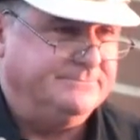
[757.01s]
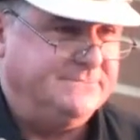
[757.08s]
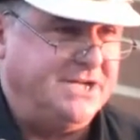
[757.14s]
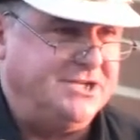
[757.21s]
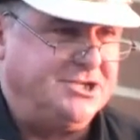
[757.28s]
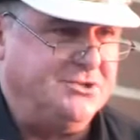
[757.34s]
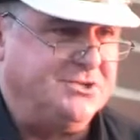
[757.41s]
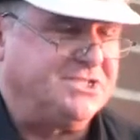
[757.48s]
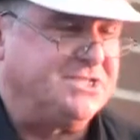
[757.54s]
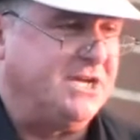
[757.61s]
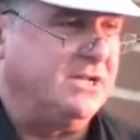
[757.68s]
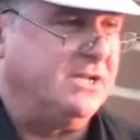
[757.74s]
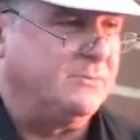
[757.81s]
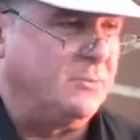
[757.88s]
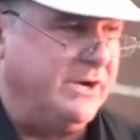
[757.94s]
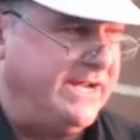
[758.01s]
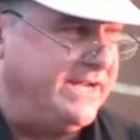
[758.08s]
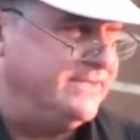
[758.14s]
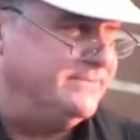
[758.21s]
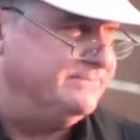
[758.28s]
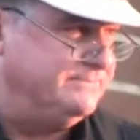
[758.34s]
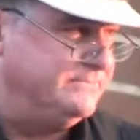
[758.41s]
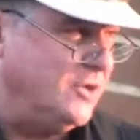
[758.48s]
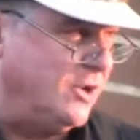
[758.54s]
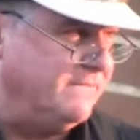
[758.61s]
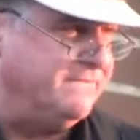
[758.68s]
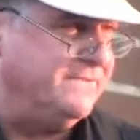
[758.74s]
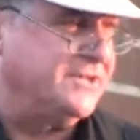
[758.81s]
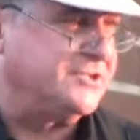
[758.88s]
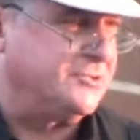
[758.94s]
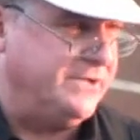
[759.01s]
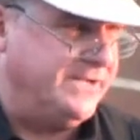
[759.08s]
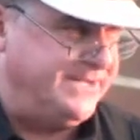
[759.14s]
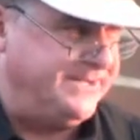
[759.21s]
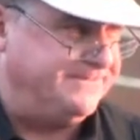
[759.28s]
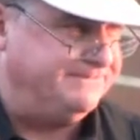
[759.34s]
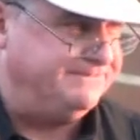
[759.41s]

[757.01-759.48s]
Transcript: that you celebrate our victory,